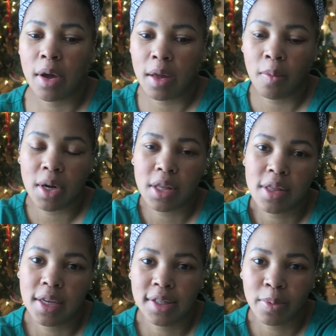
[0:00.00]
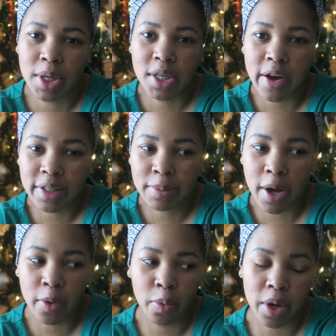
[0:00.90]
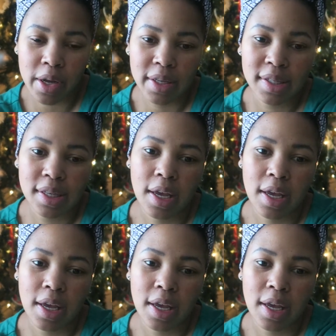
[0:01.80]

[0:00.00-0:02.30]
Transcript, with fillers: And one of the things that we talked about was,